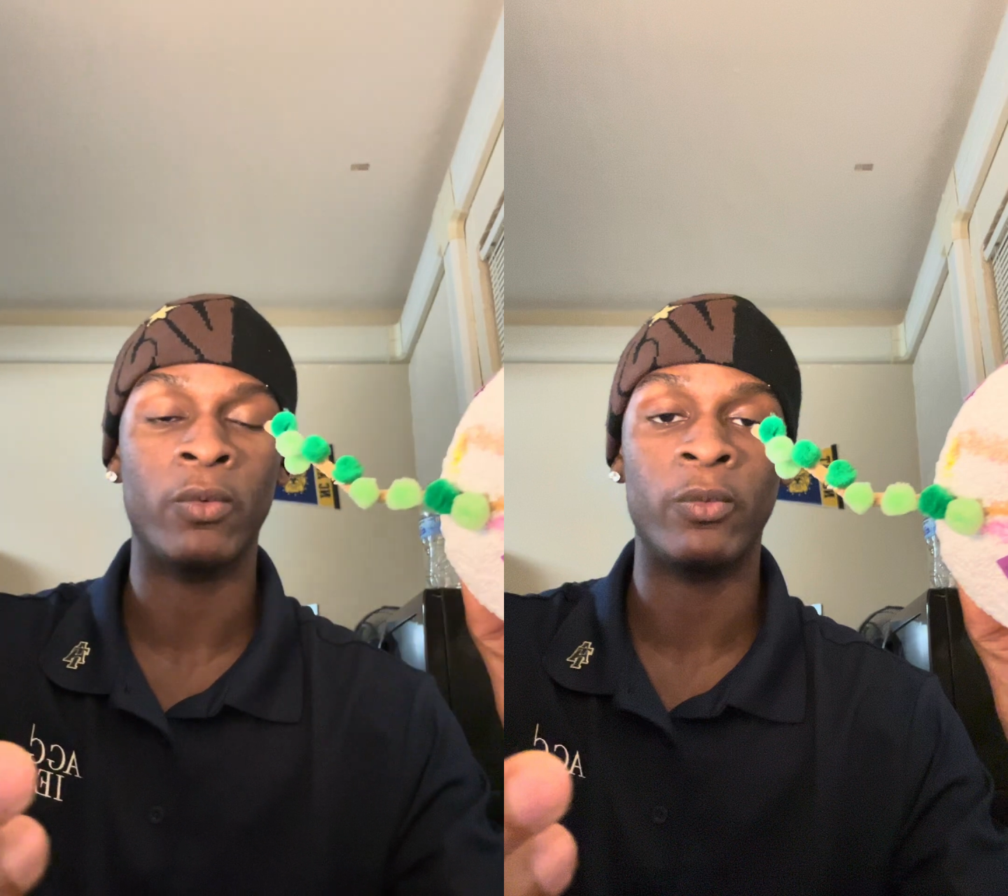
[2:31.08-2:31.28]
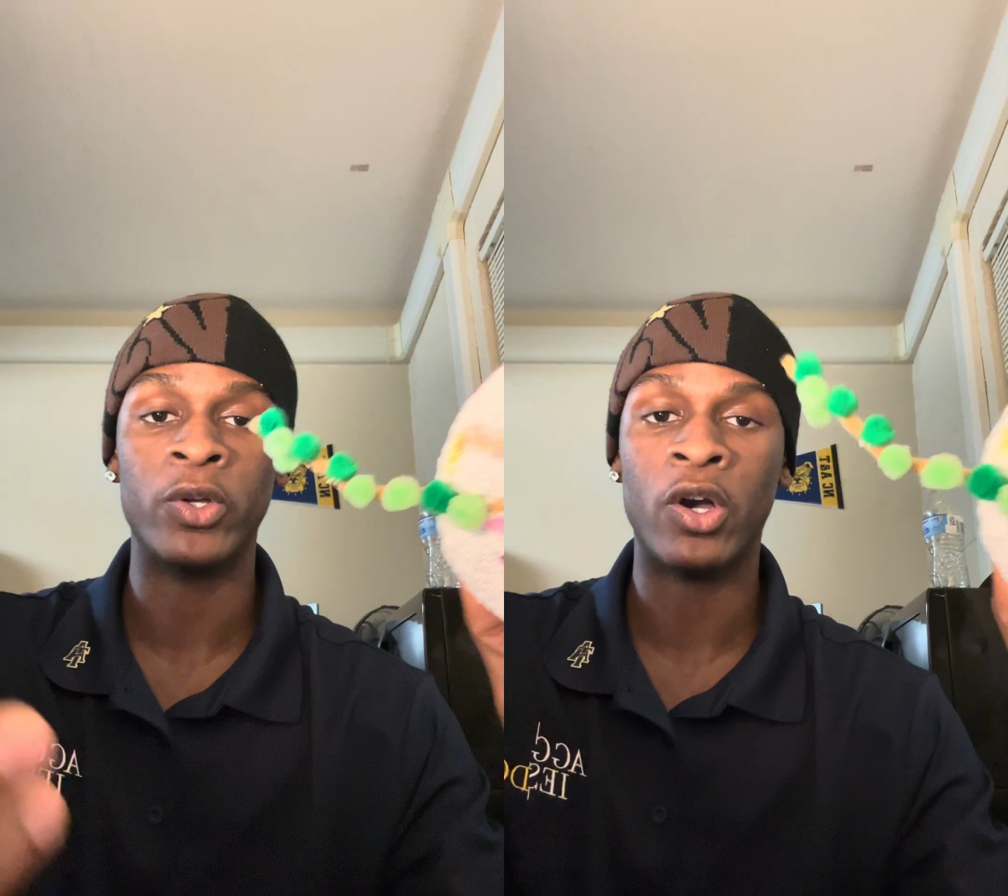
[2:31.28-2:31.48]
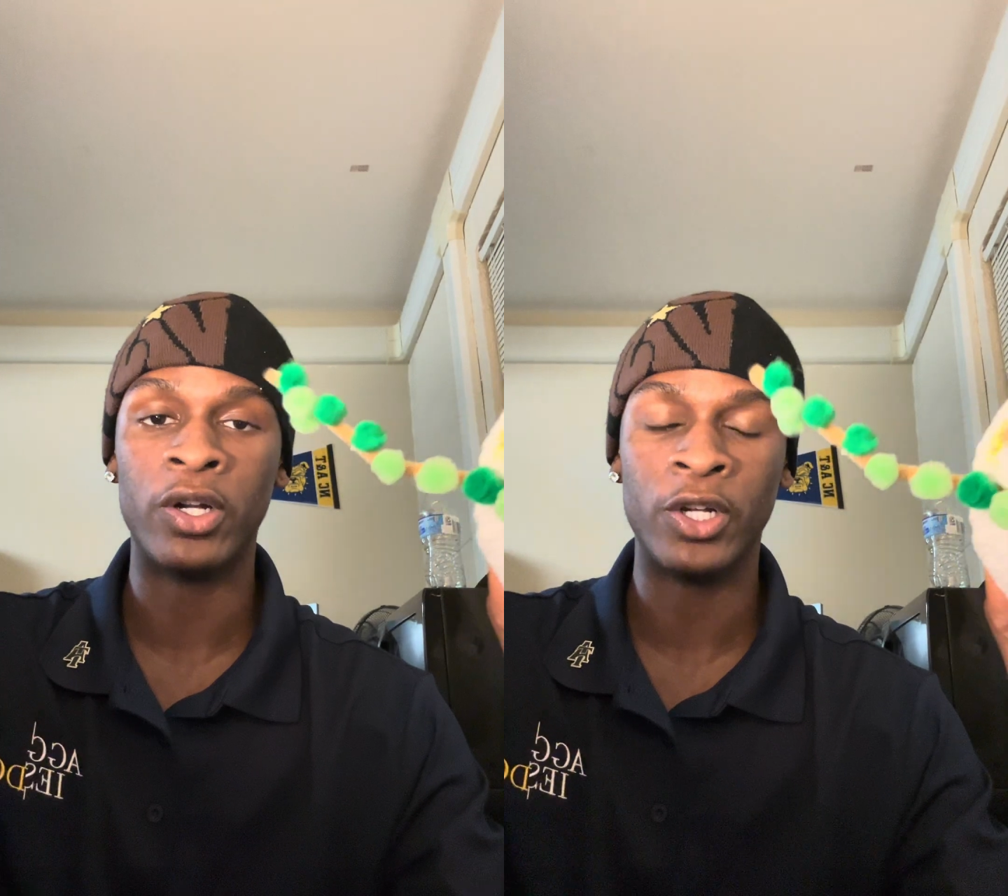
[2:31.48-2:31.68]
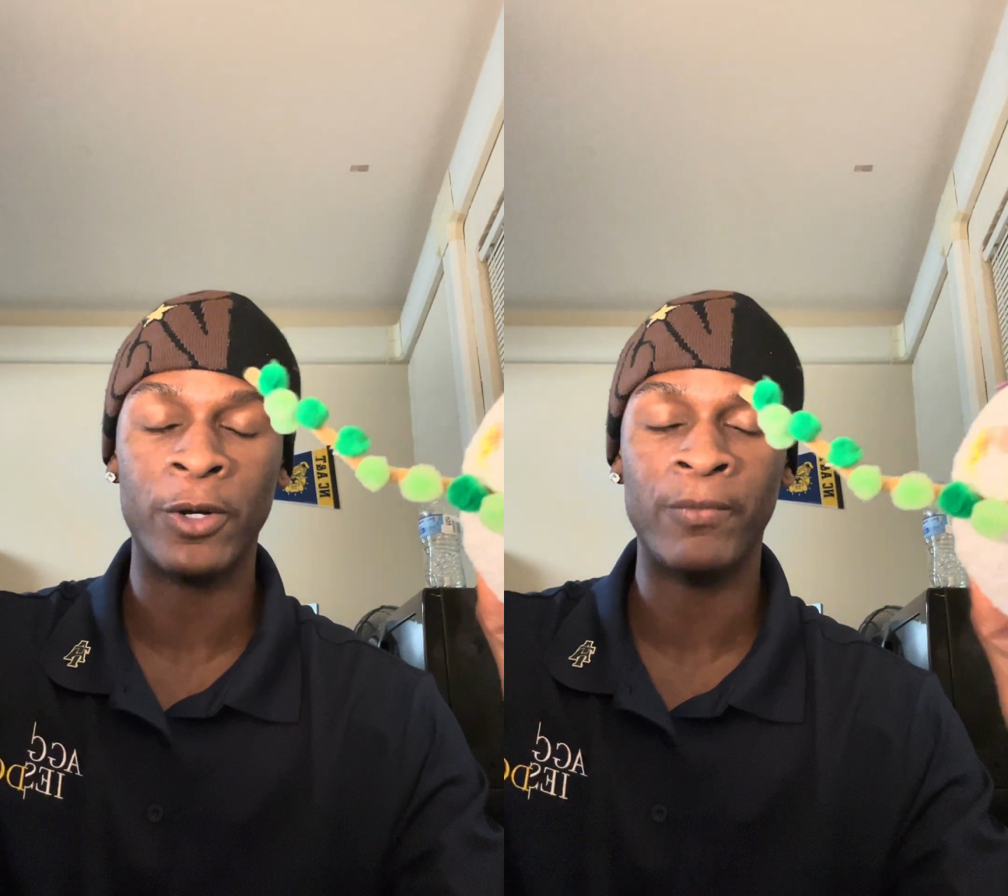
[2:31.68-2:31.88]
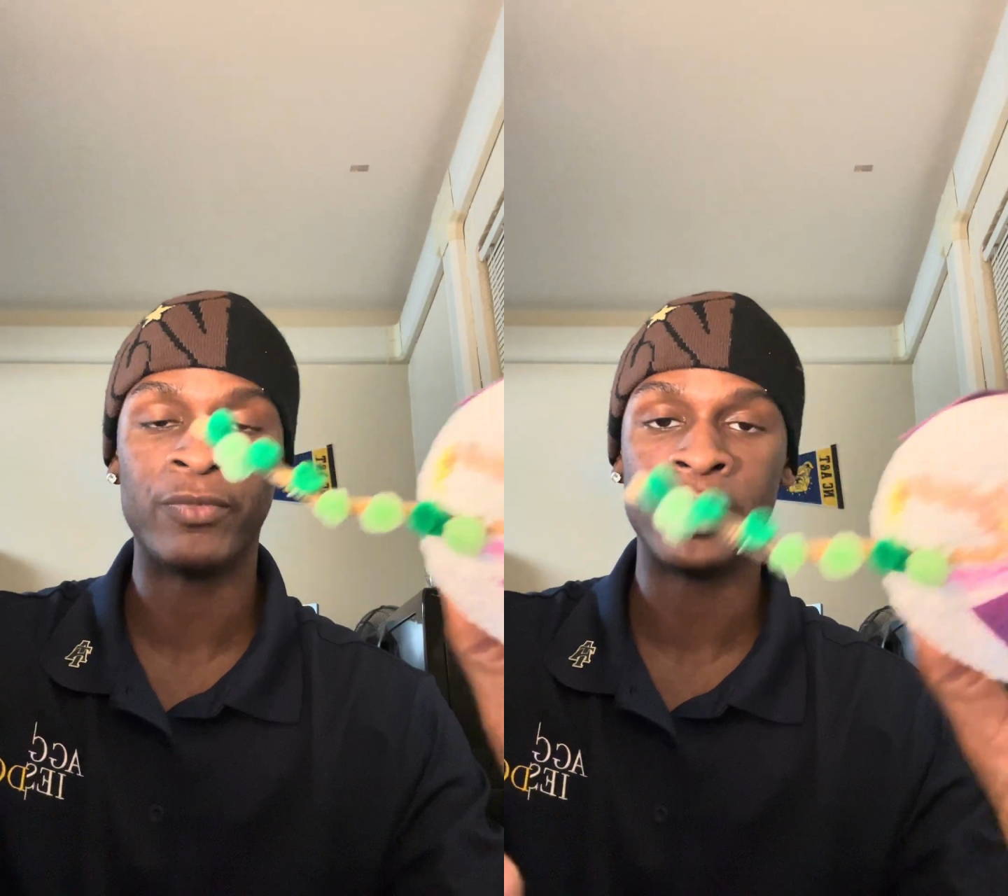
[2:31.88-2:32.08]
we all
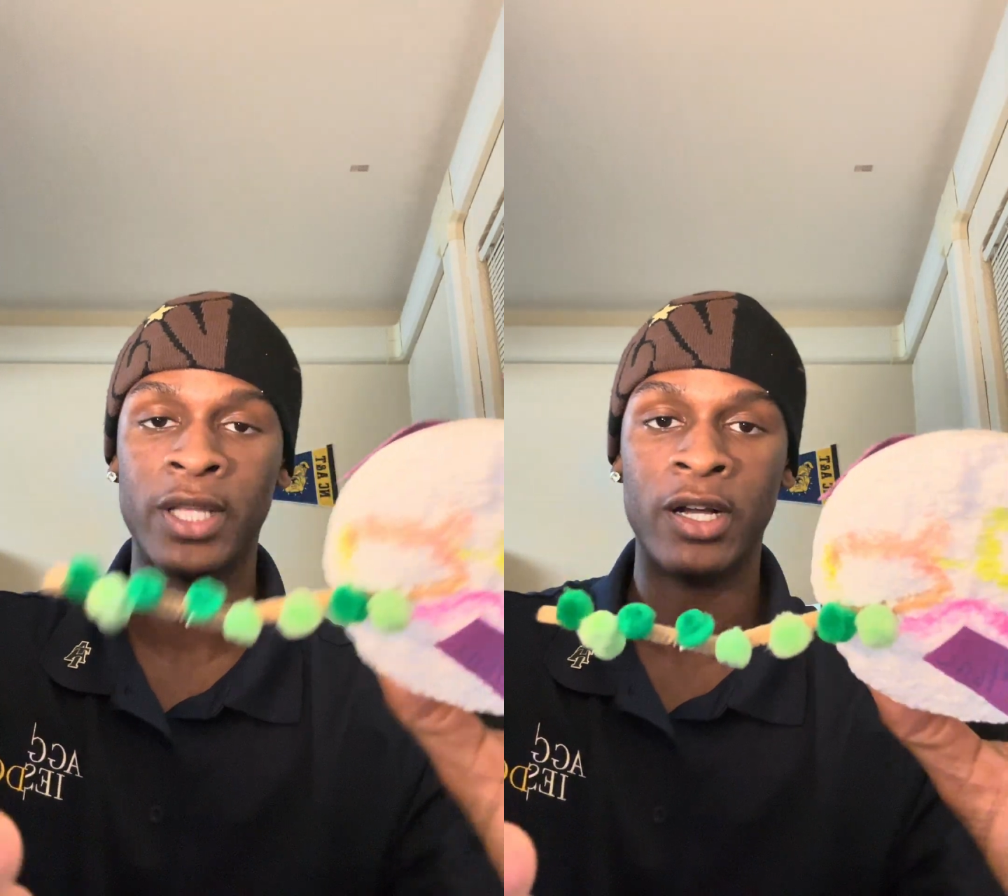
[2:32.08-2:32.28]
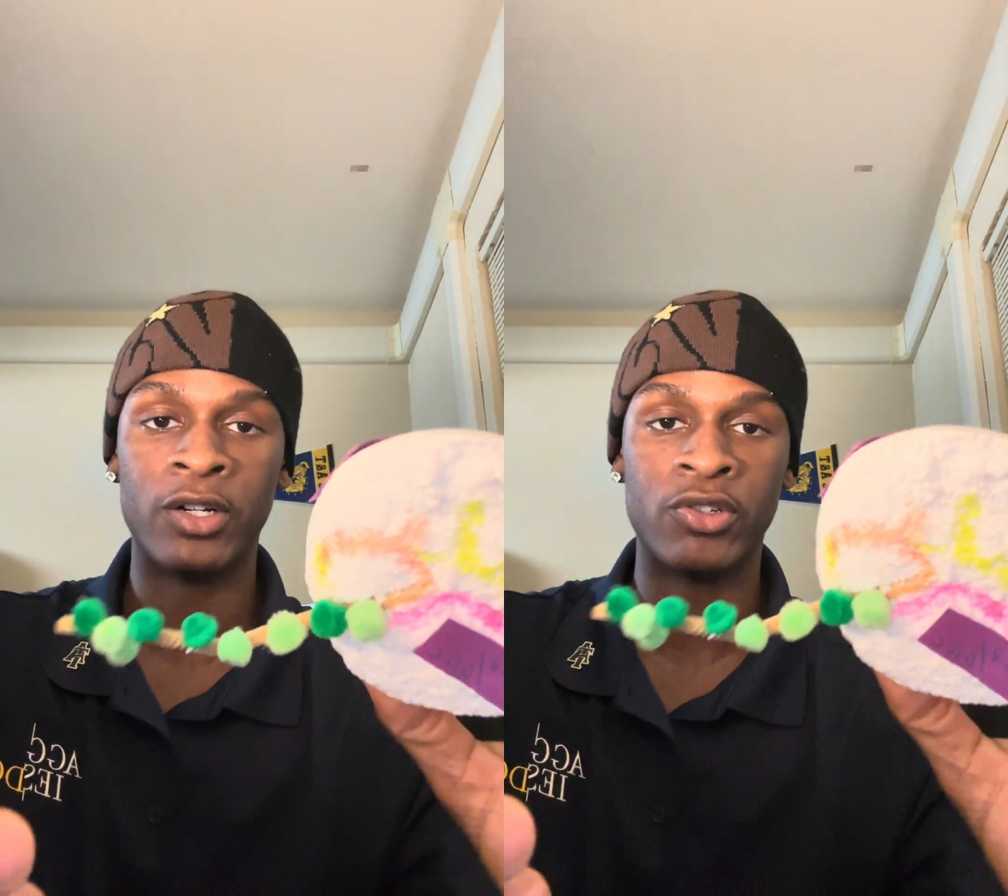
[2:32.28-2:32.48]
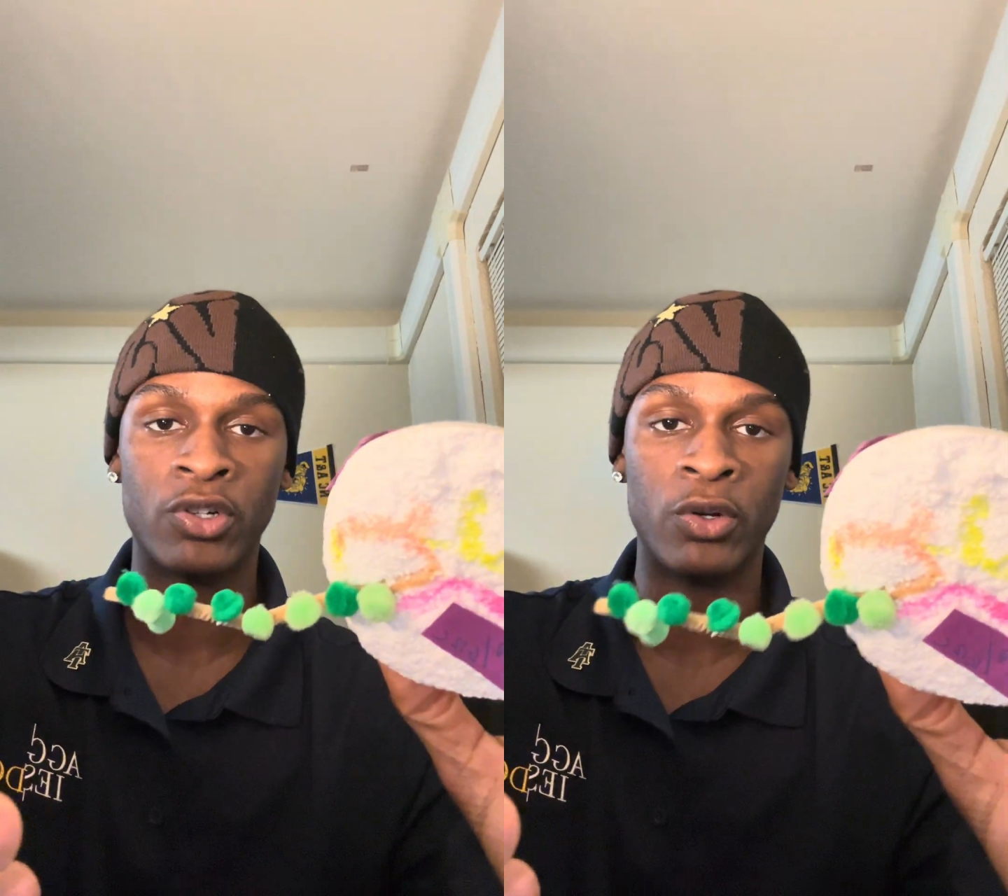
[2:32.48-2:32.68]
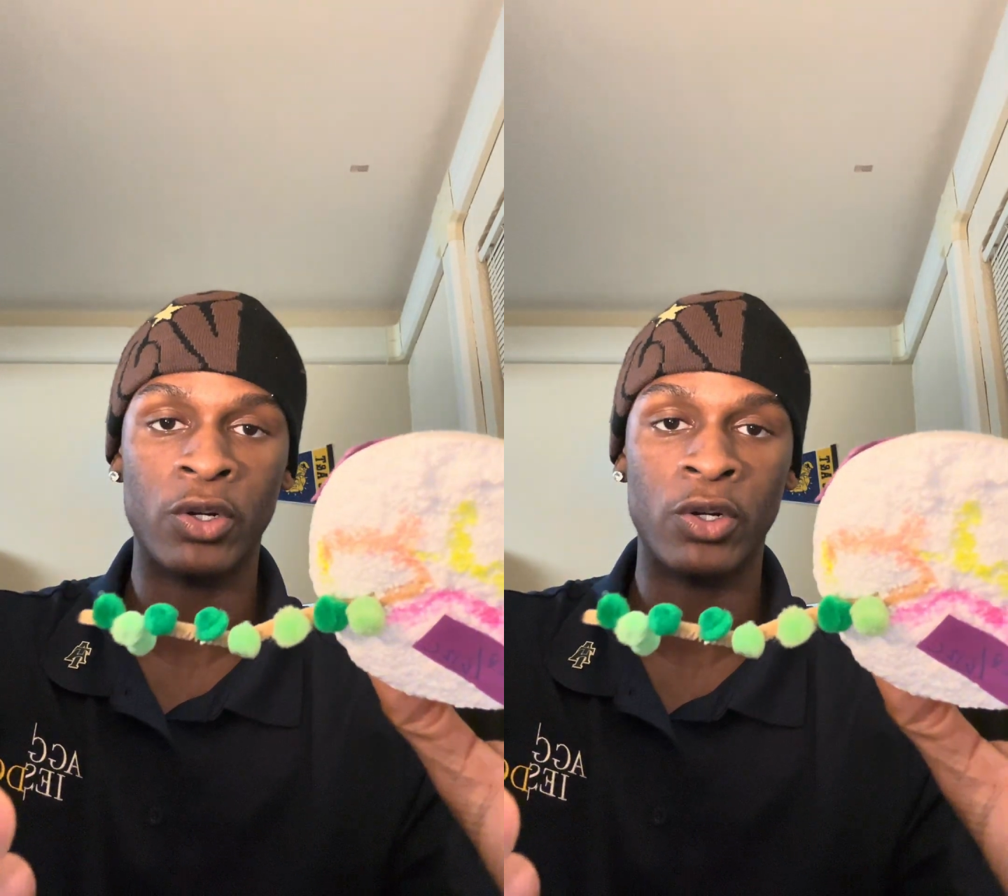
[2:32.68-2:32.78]
know that uncontrolled